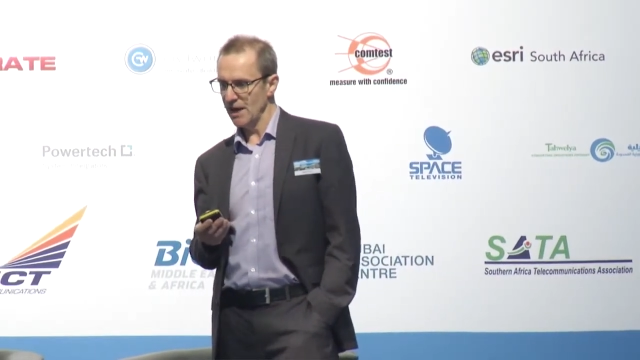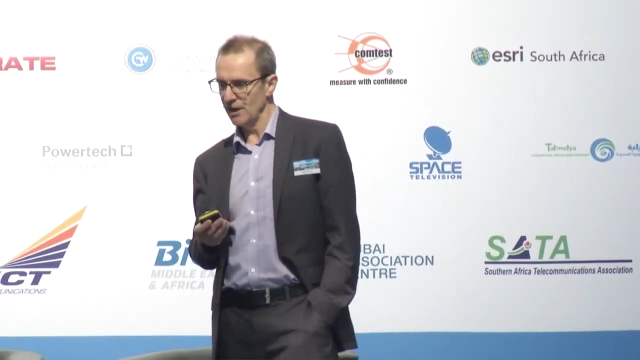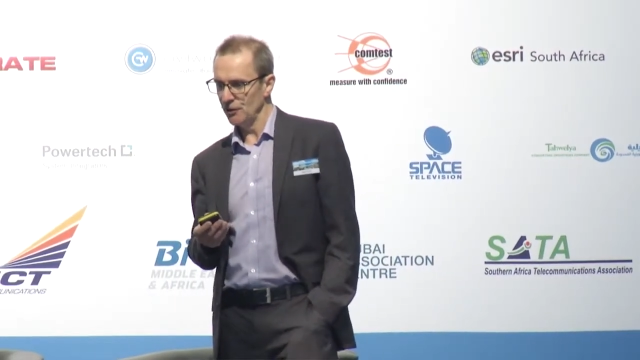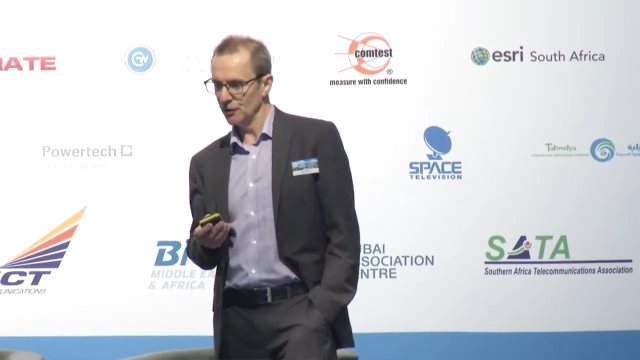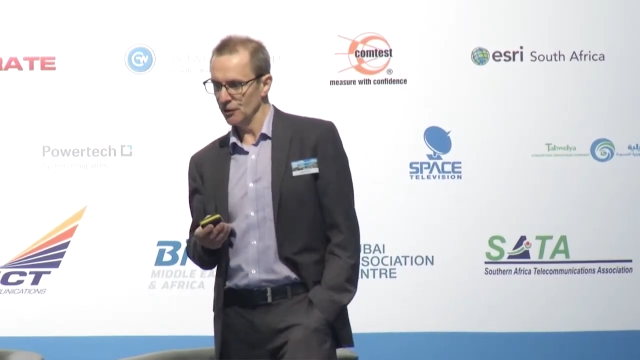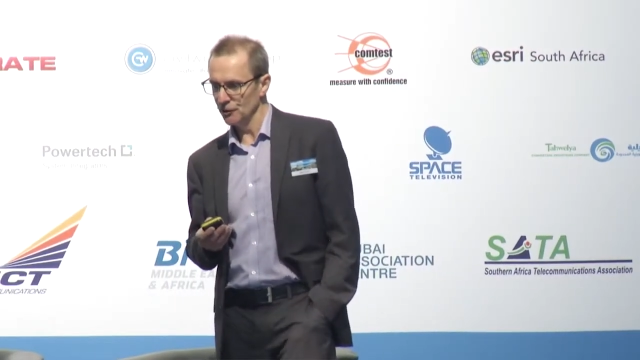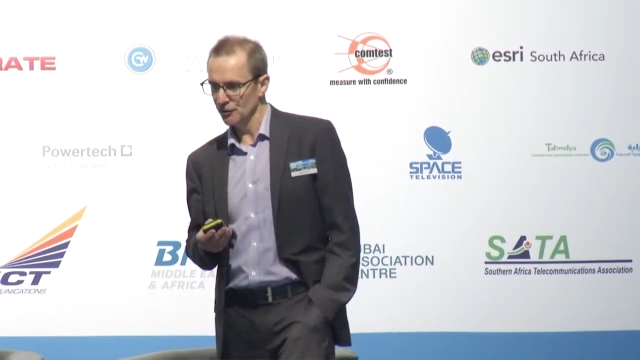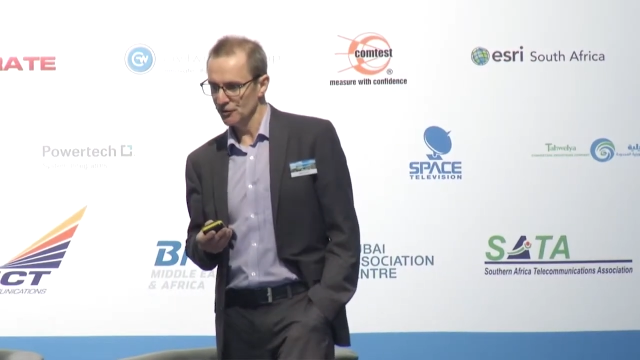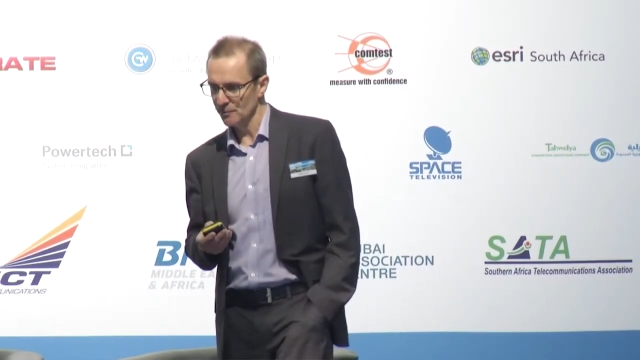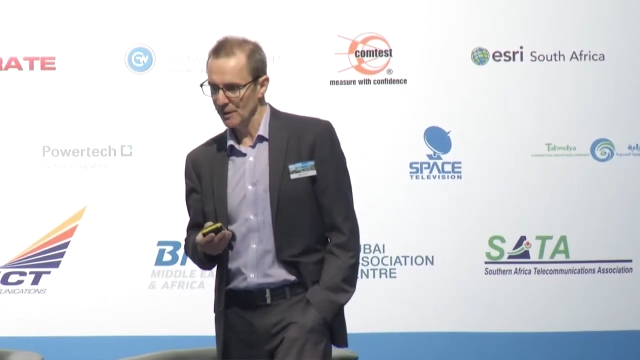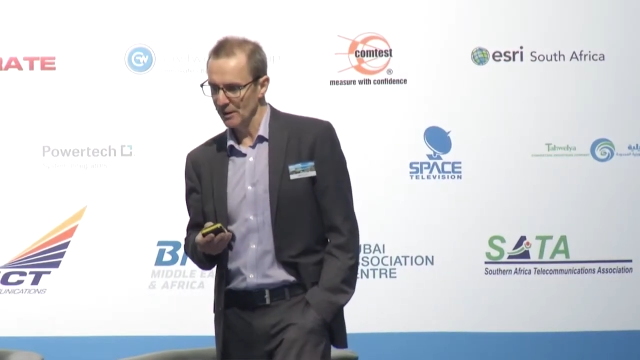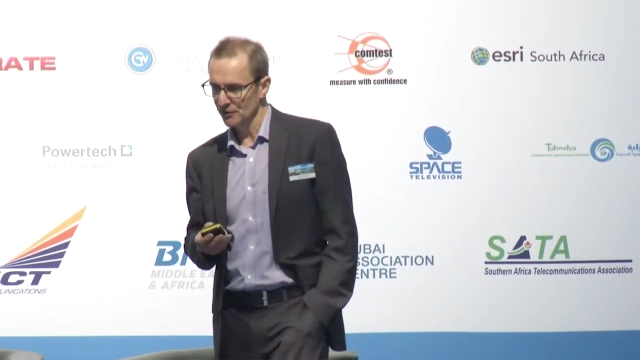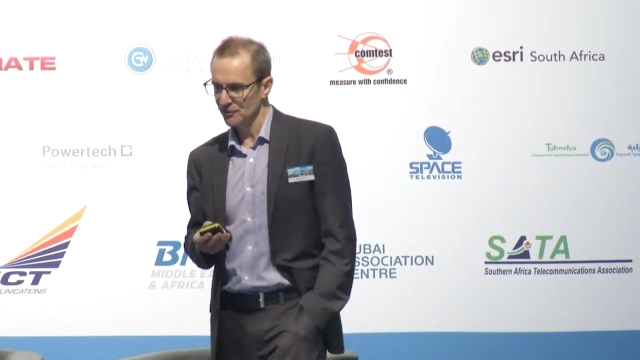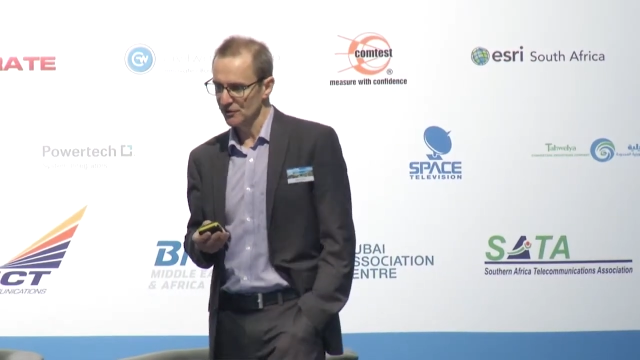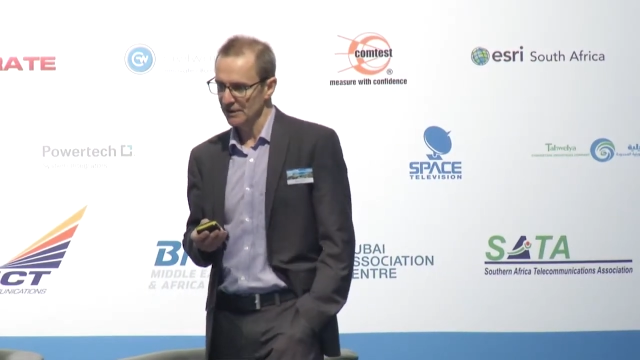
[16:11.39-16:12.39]
and you can just
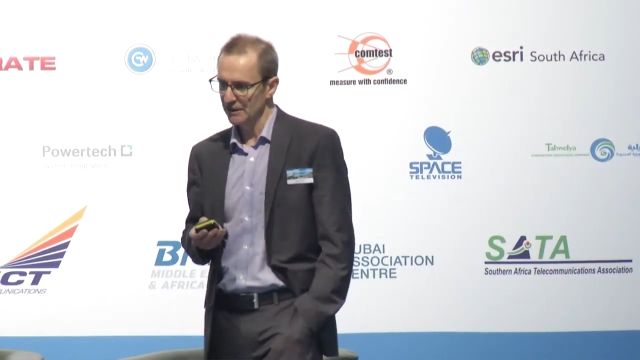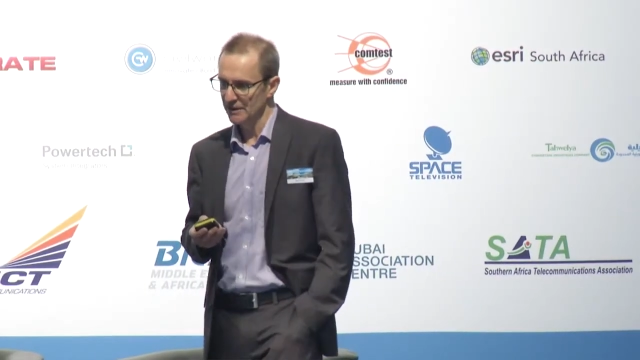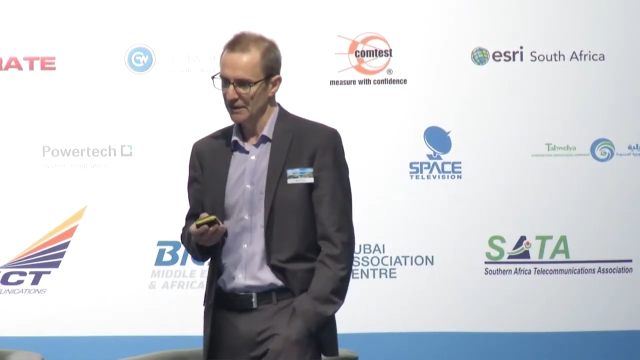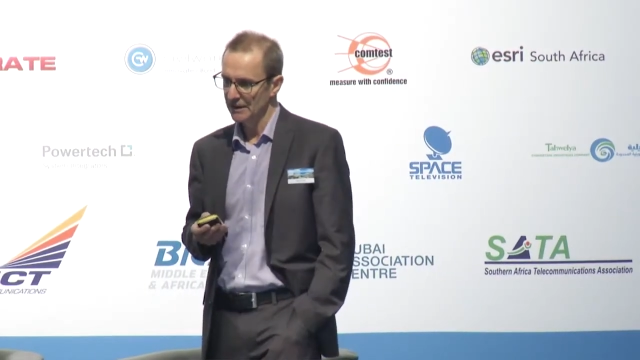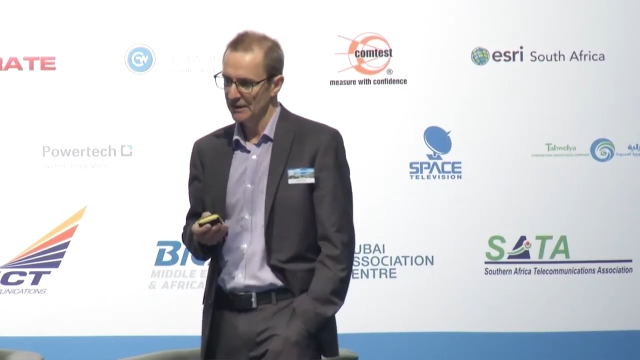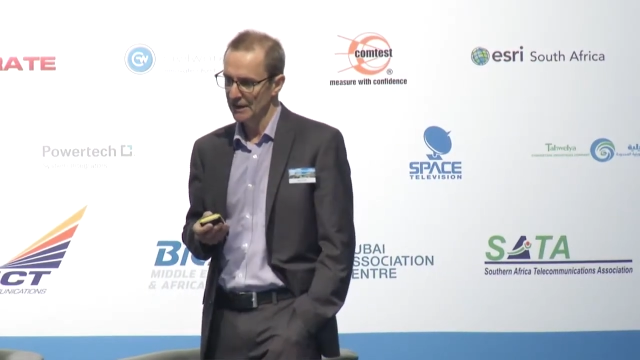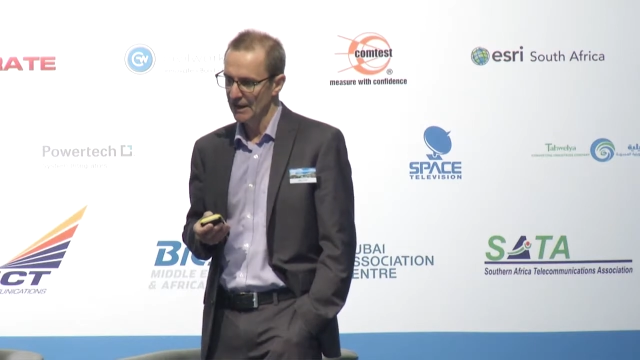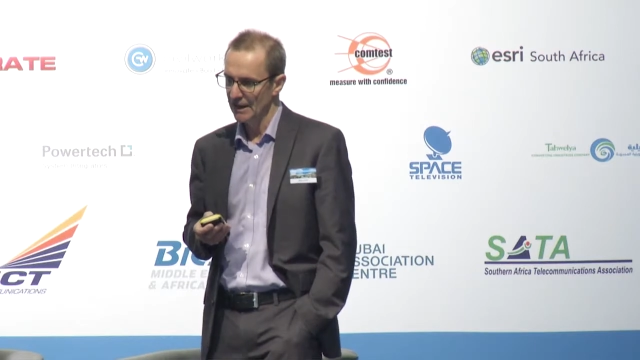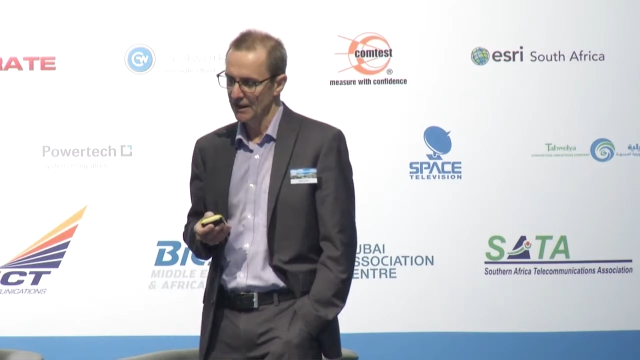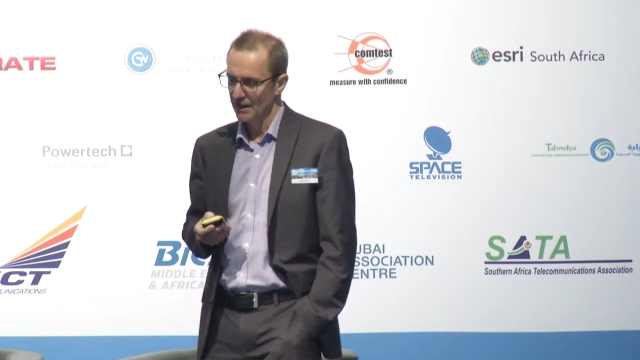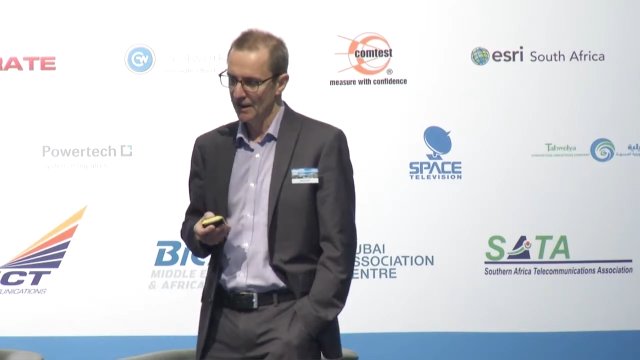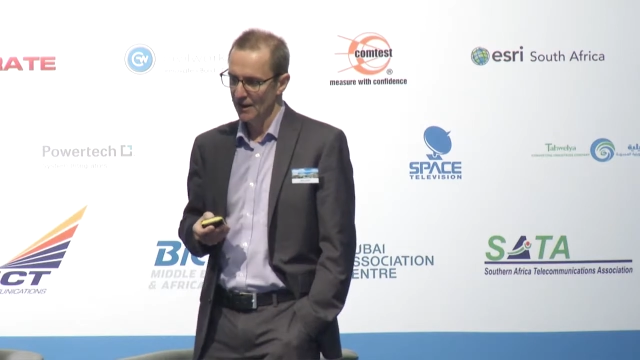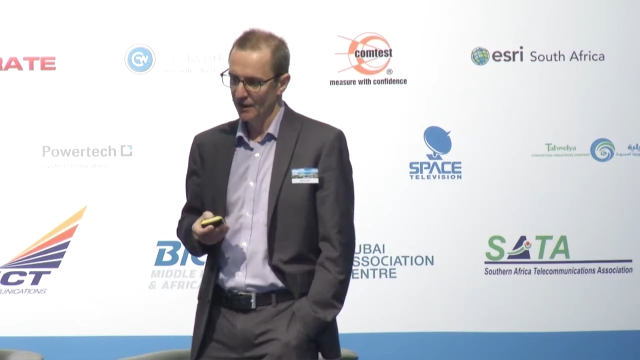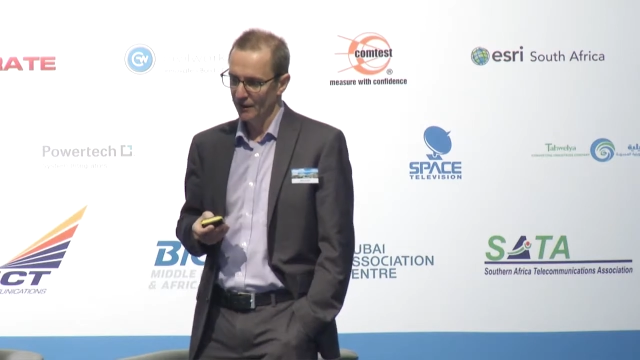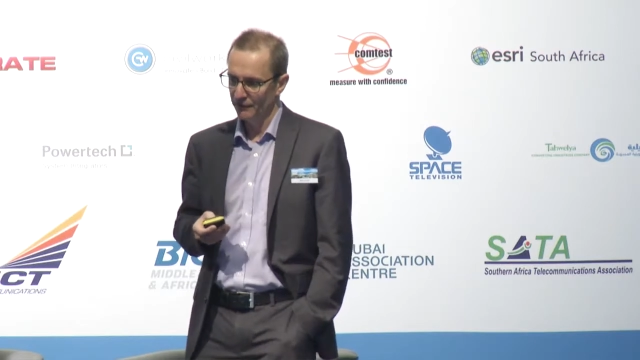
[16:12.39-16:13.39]
about see the
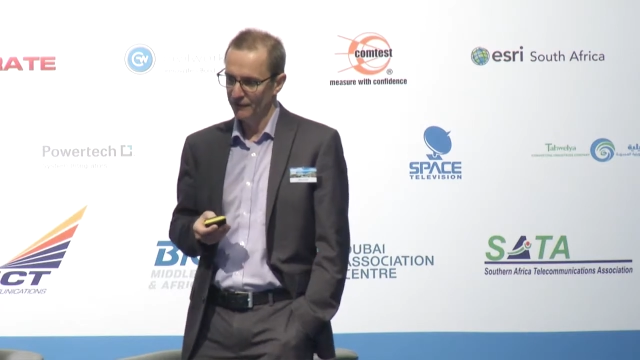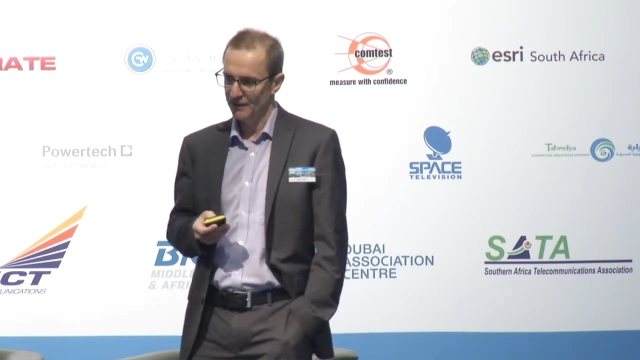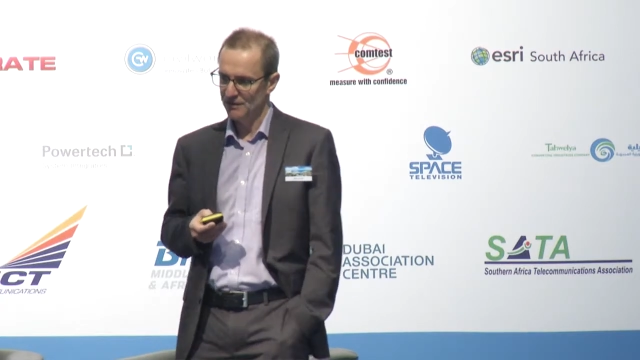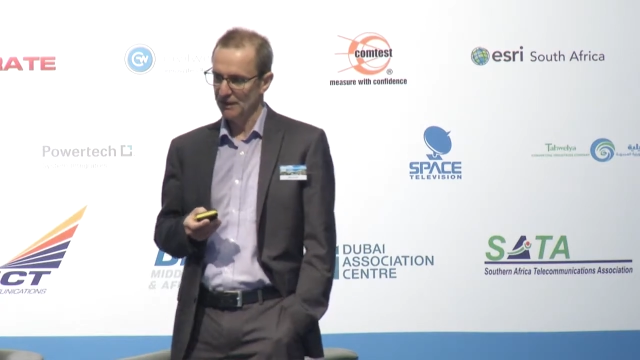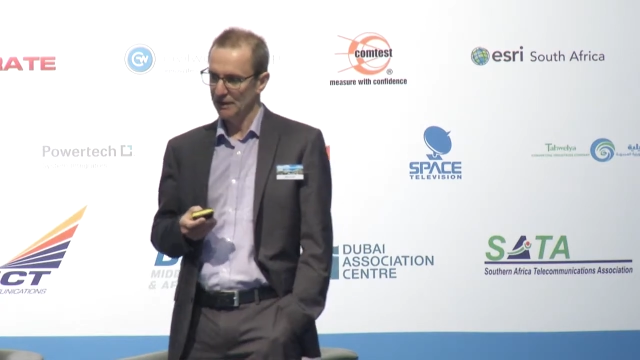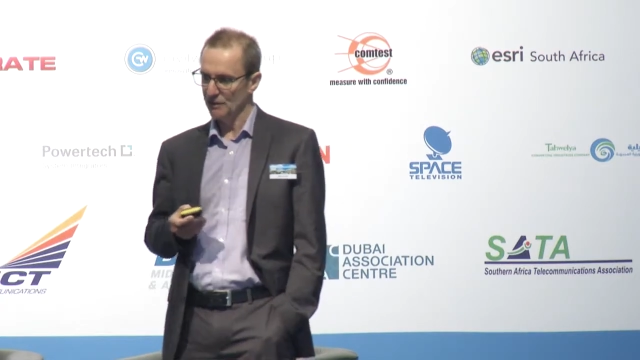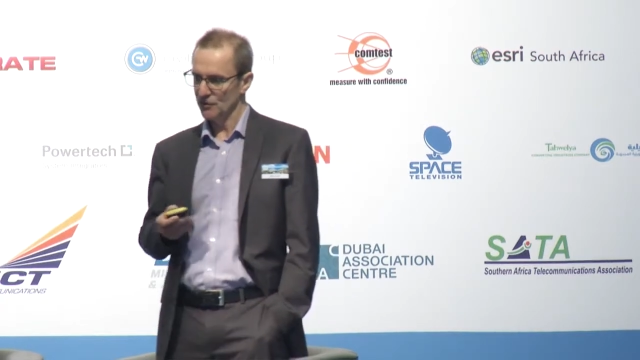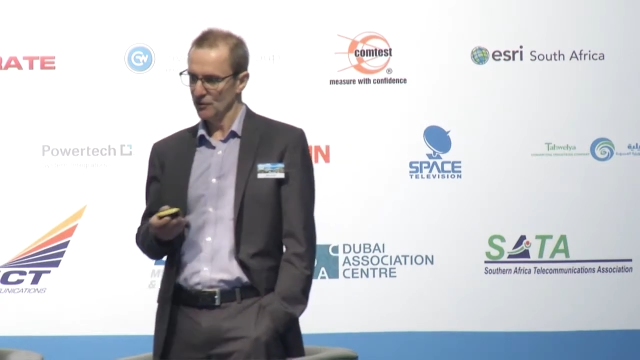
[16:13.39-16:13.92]
fittings.